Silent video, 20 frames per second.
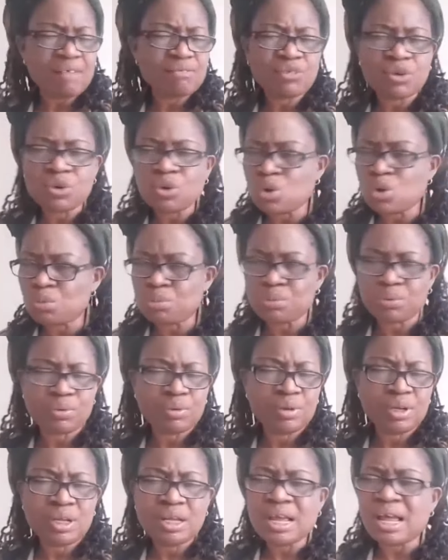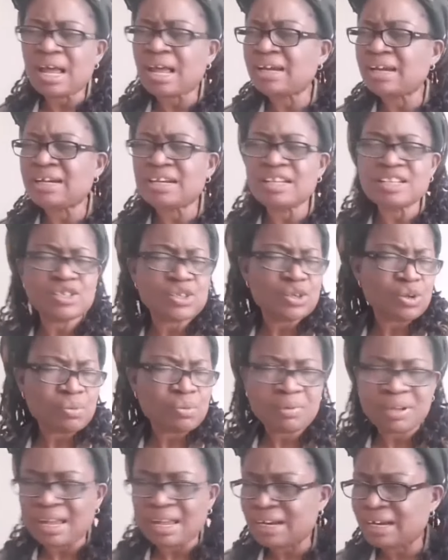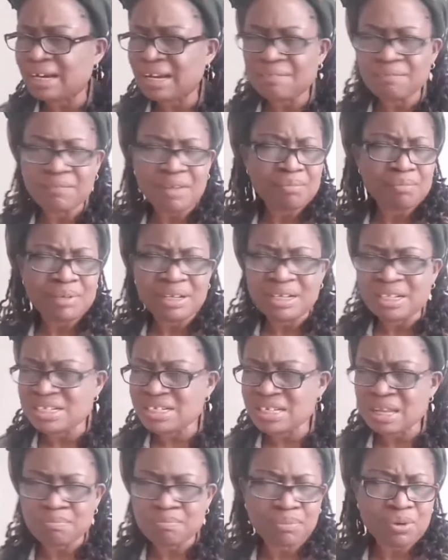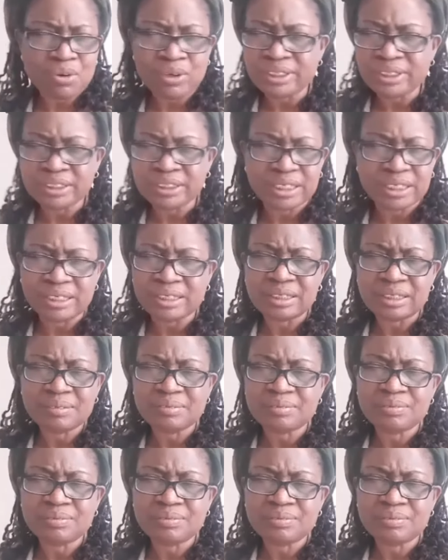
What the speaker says: have hope, and this hope can never be disappointed.